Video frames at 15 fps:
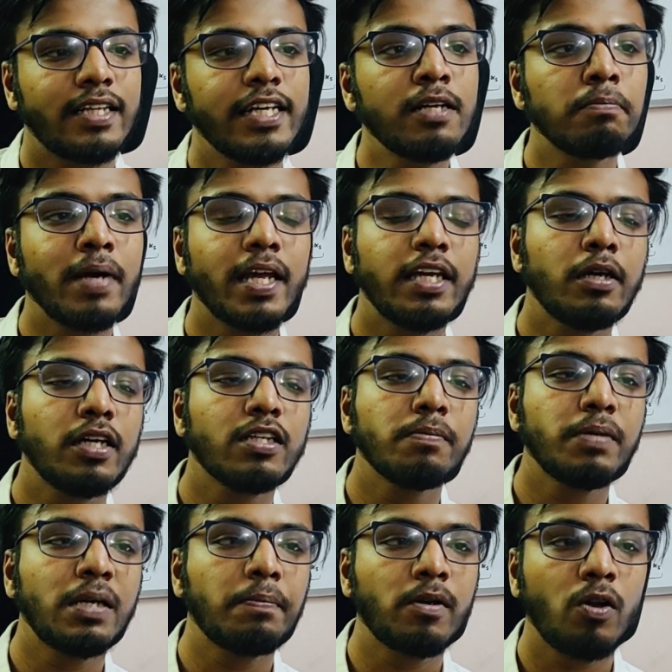I think many
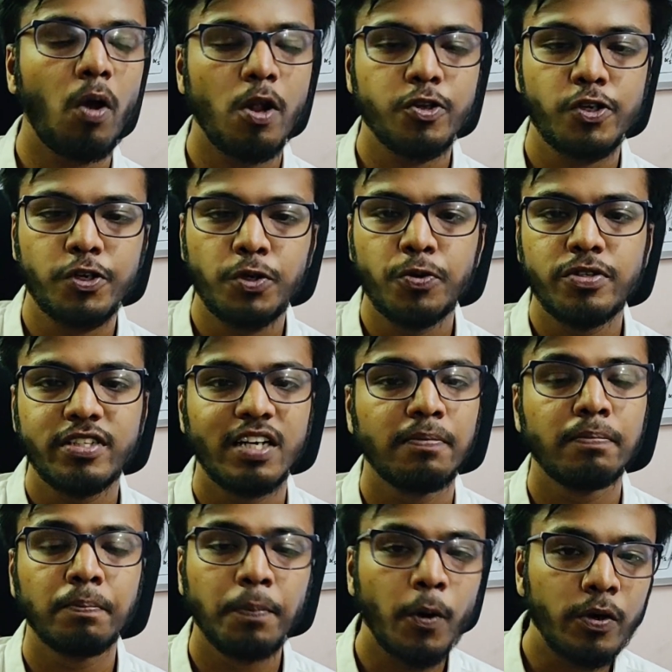other people also use
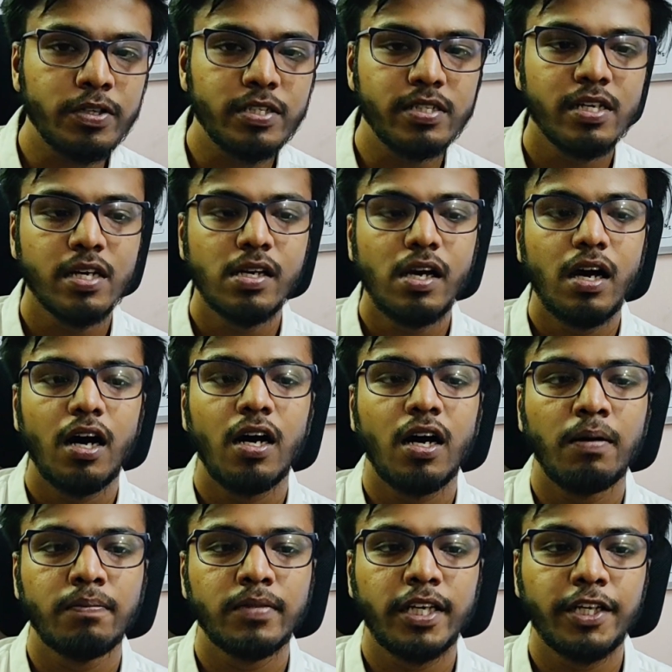some books.
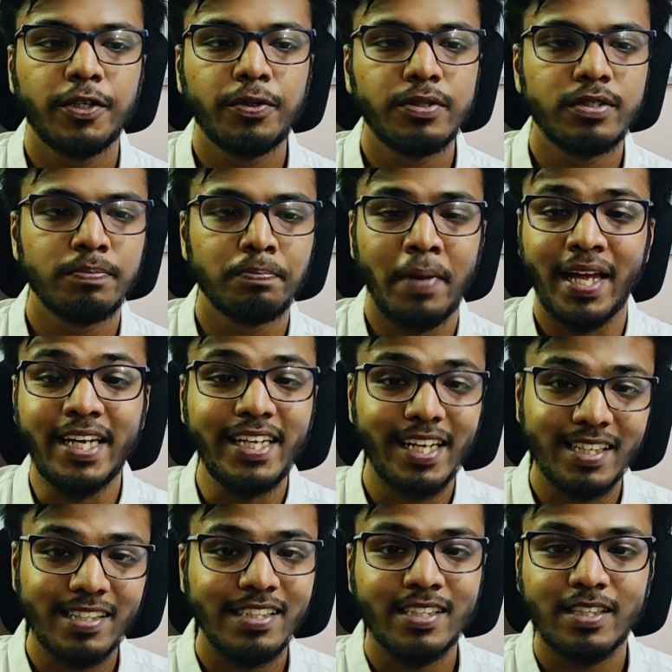They use
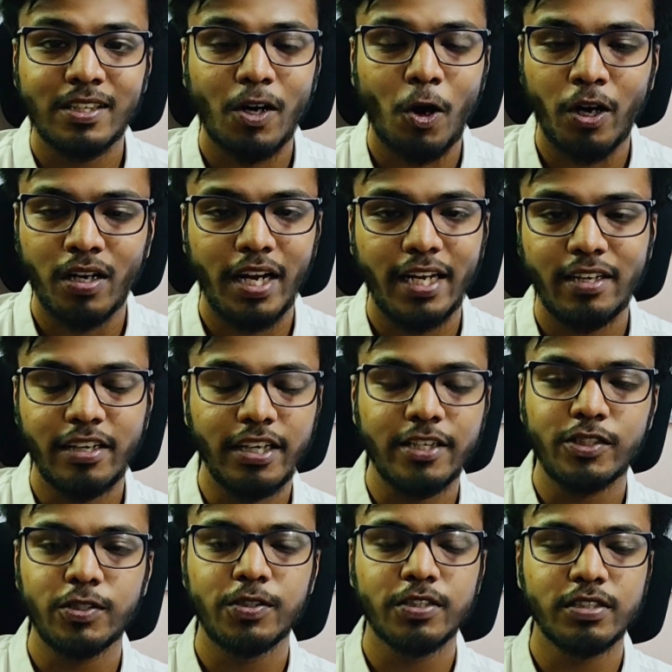many other online
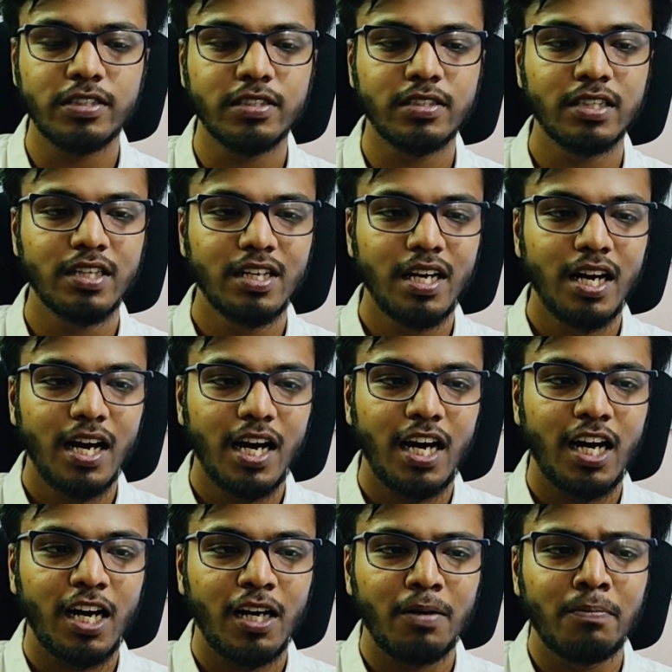resources.
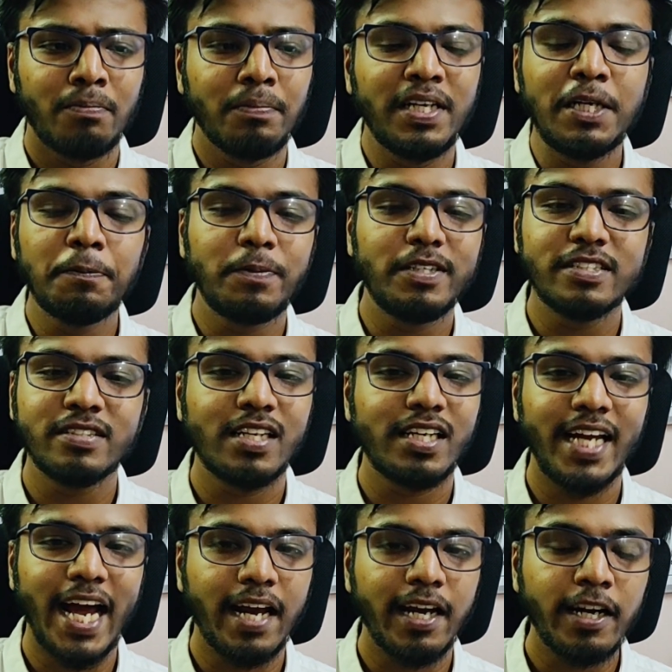Me
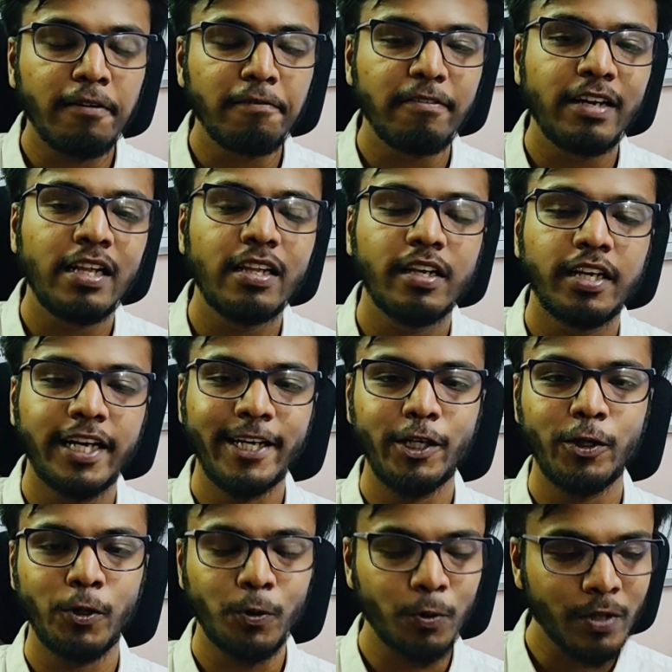personally, I didn't feel the
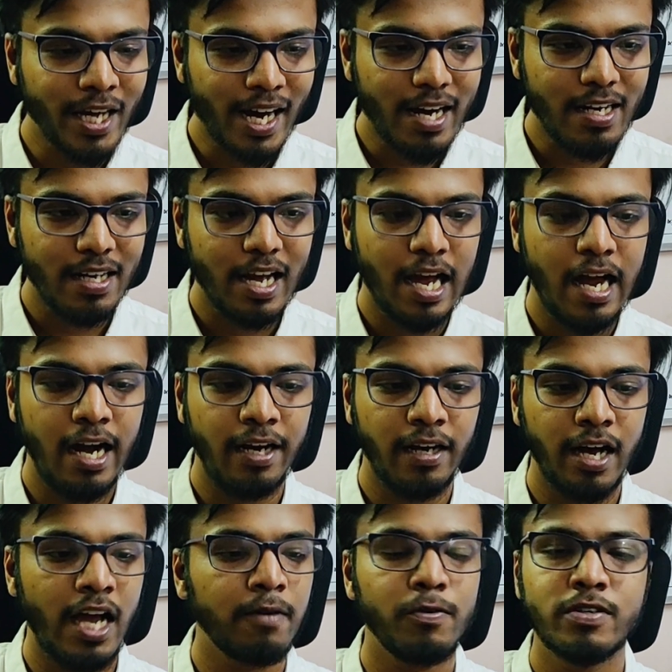need to do that,
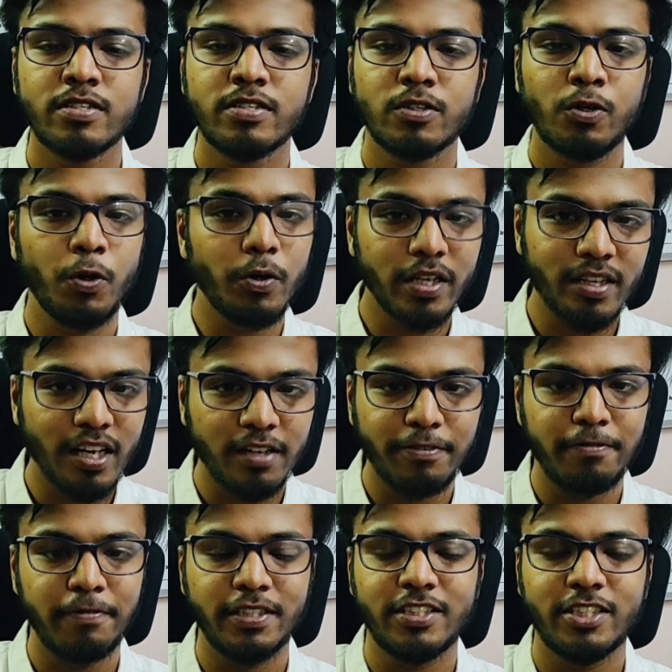and I was good
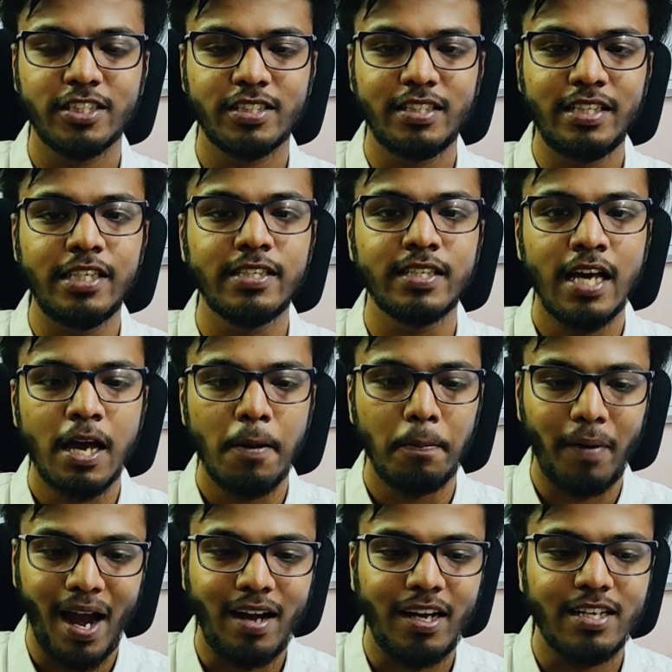enough with just these
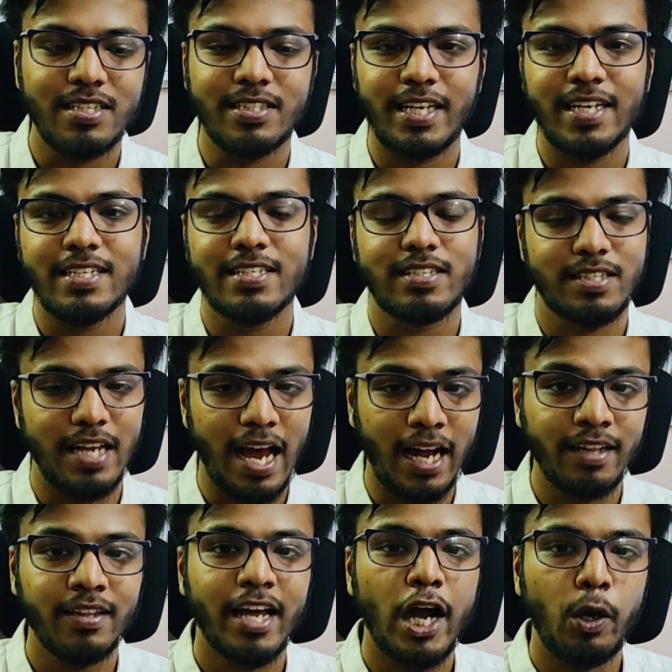practice tests
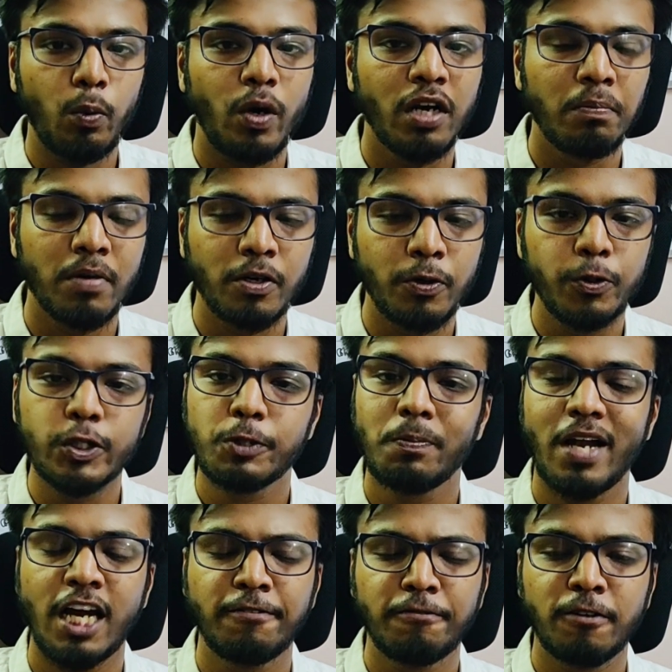and that one Magoosh
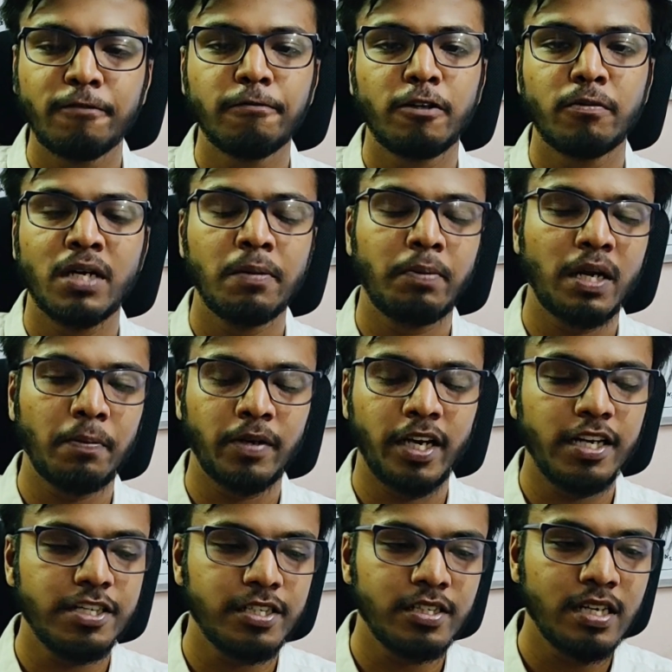platform for my
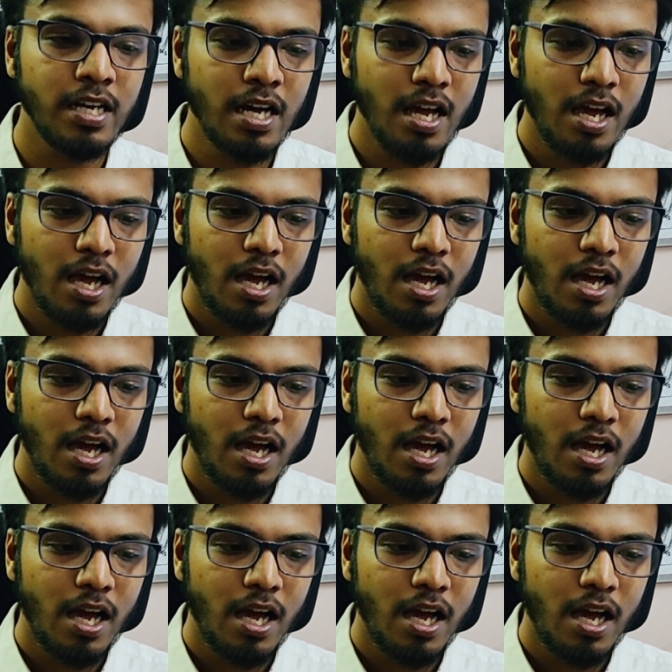preparation.